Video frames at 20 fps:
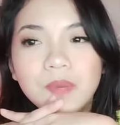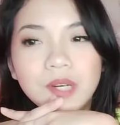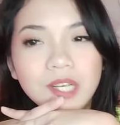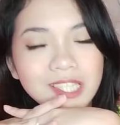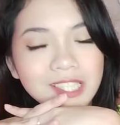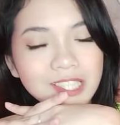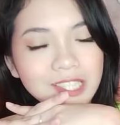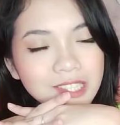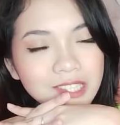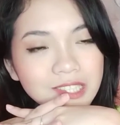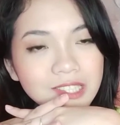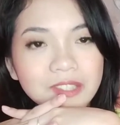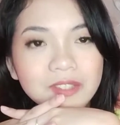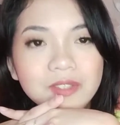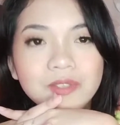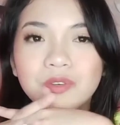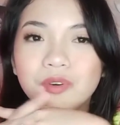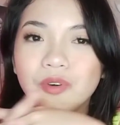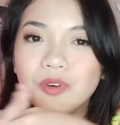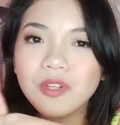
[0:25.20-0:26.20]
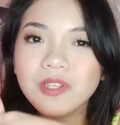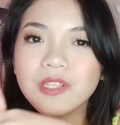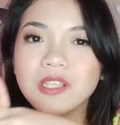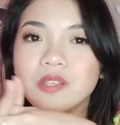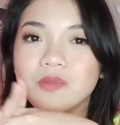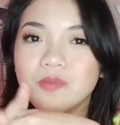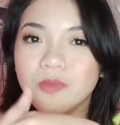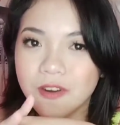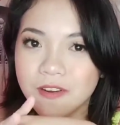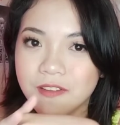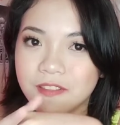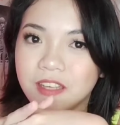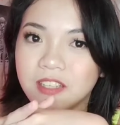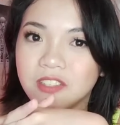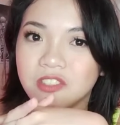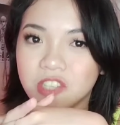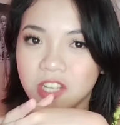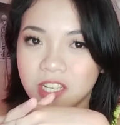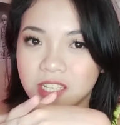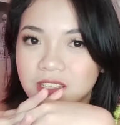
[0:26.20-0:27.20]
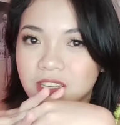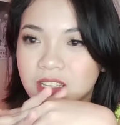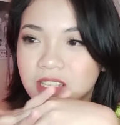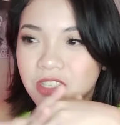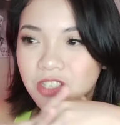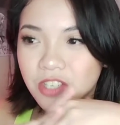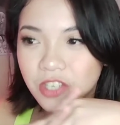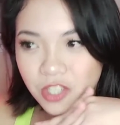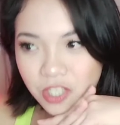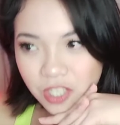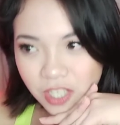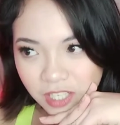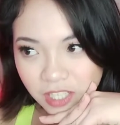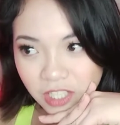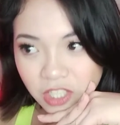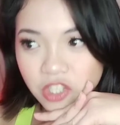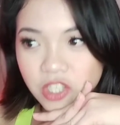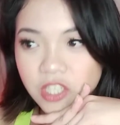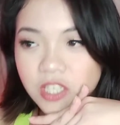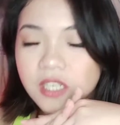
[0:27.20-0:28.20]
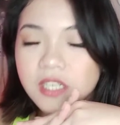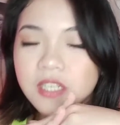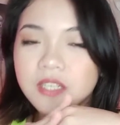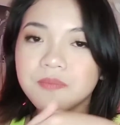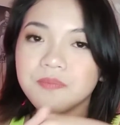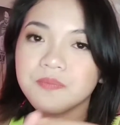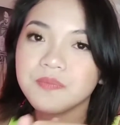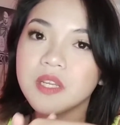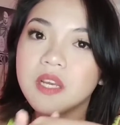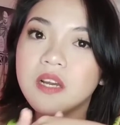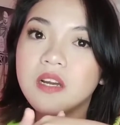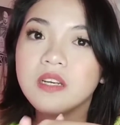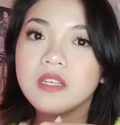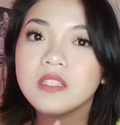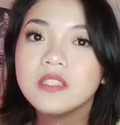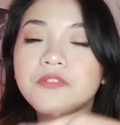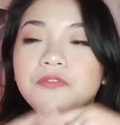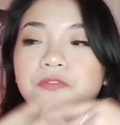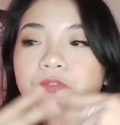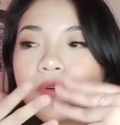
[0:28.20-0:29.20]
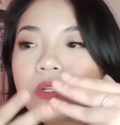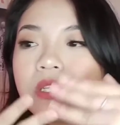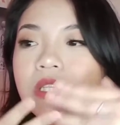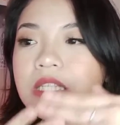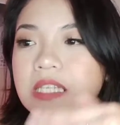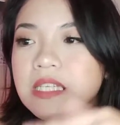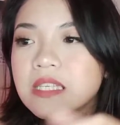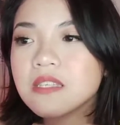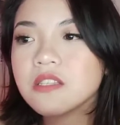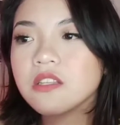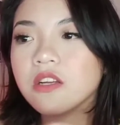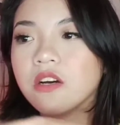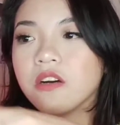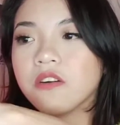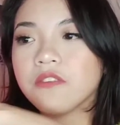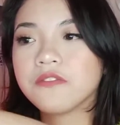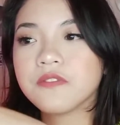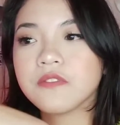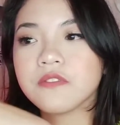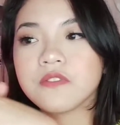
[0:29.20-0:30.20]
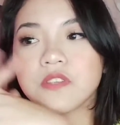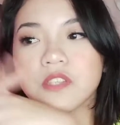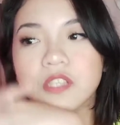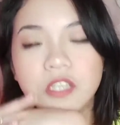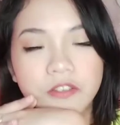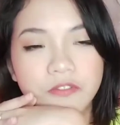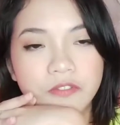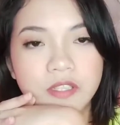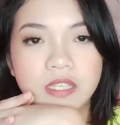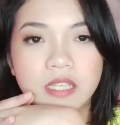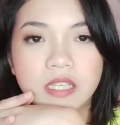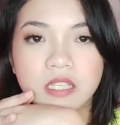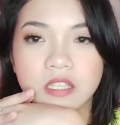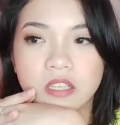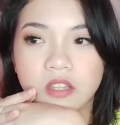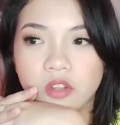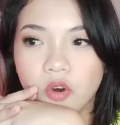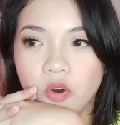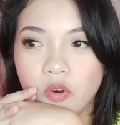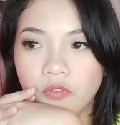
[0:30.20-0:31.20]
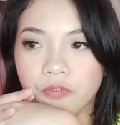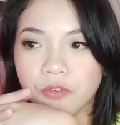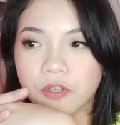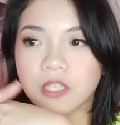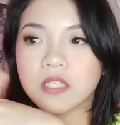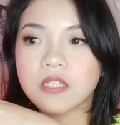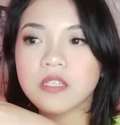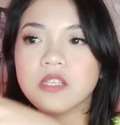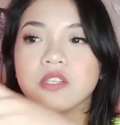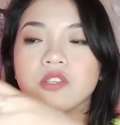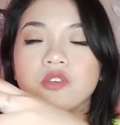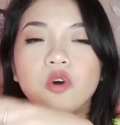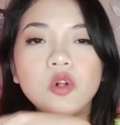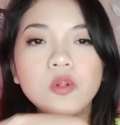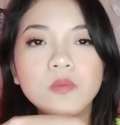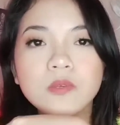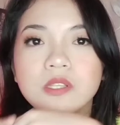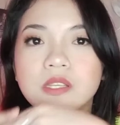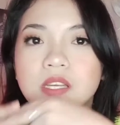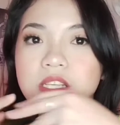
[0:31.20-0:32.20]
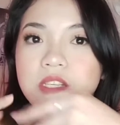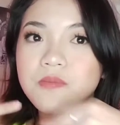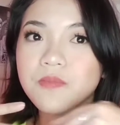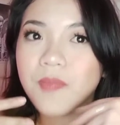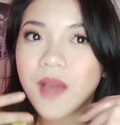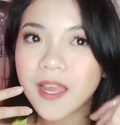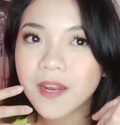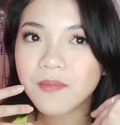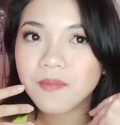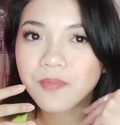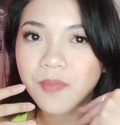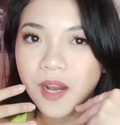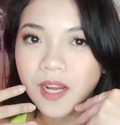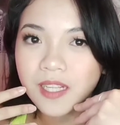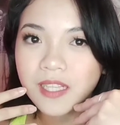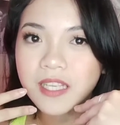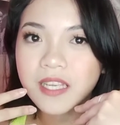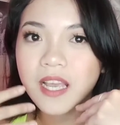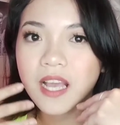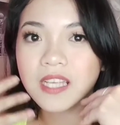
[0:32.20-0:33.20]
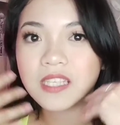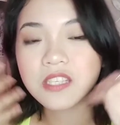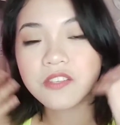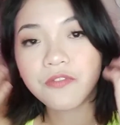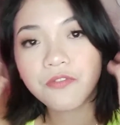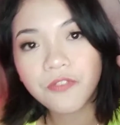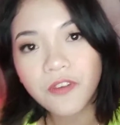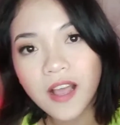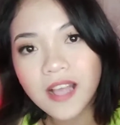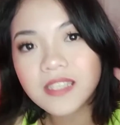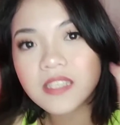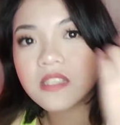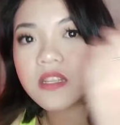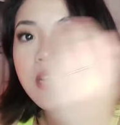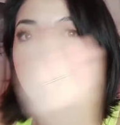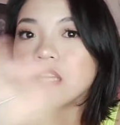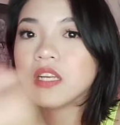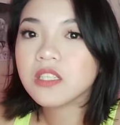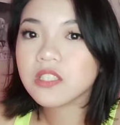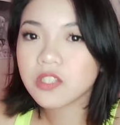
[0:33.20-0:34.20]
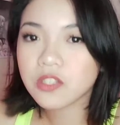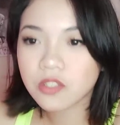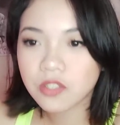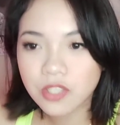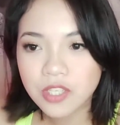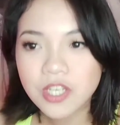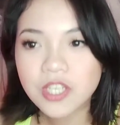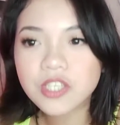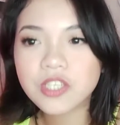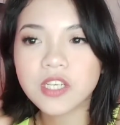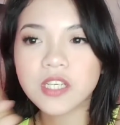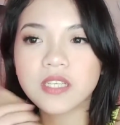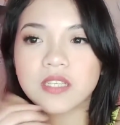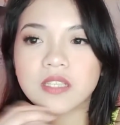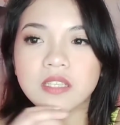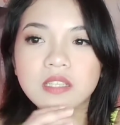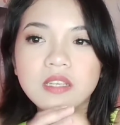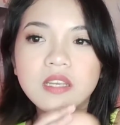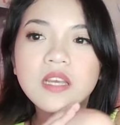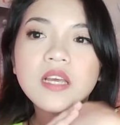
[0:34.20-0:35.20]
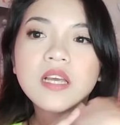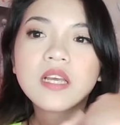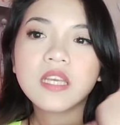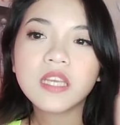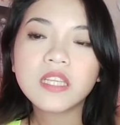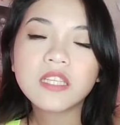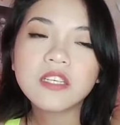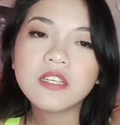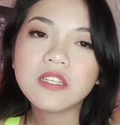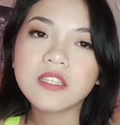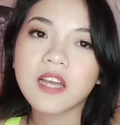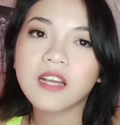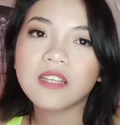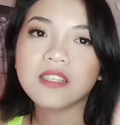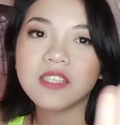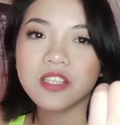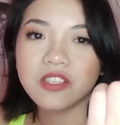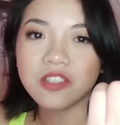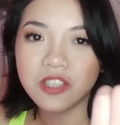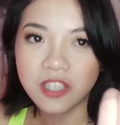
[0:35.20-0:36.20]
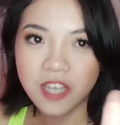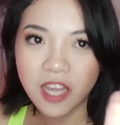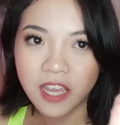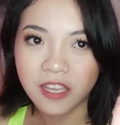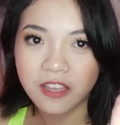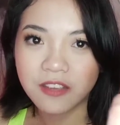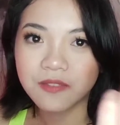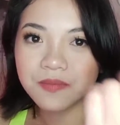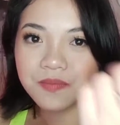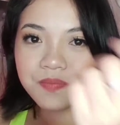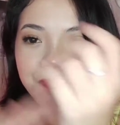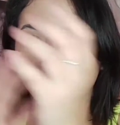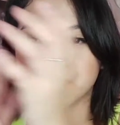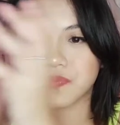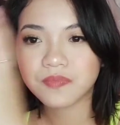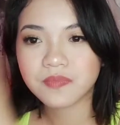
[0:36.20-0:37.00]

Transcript: But Google is more than just a search engine. The full list of services it offers is almost as mind-boggling as the fast searches it conducts each day.